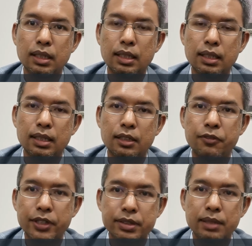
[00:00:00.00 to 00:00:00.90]

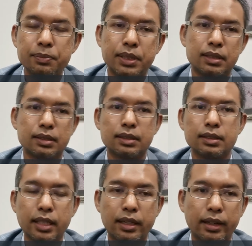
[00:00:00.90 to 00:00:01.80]
for example,
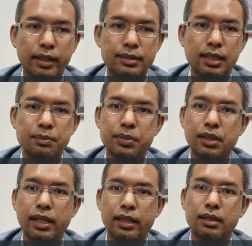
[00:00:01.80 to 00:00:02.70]
take example
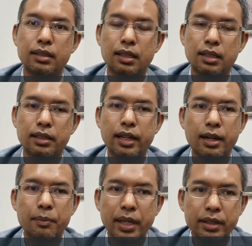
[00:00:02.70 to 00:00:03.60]
like there
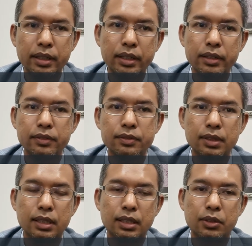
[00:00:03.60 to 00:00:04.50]
are many
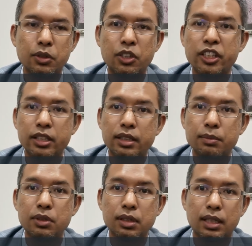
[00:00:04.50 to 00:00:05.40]

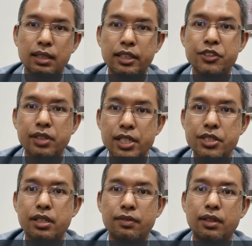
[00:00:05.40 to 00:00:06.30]
khitabullah, the
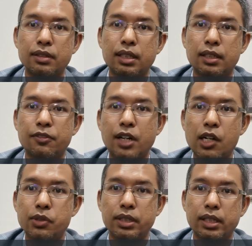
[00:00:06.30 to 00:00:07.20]
instruction of Allah
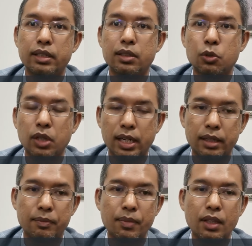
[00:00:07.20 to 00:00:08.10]
found in
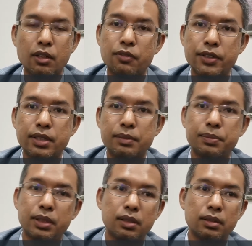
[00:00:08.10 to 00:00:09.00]
Quran. For
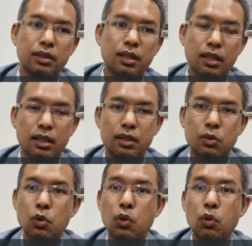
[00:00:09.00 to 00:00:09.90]
example,
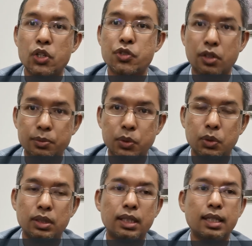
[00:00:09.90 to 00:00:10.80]
kulu washrabu,
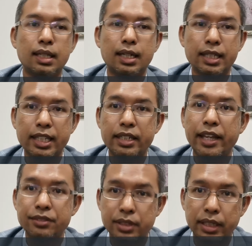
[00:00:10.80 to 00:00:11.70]
eat
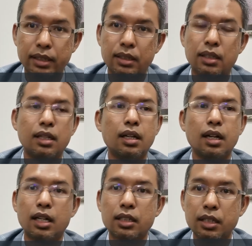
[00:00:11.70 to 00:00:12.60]
and drink,
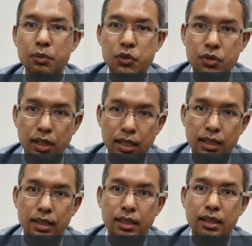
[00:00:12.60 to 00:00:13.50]
aqimus
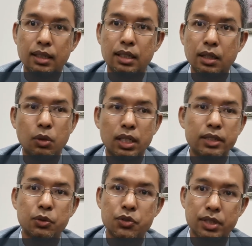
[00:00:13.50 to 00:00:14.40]
salah,
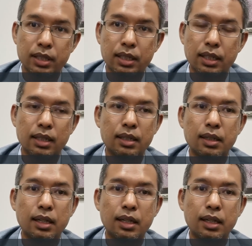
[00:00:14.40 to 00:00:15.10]
wa atuz zakah,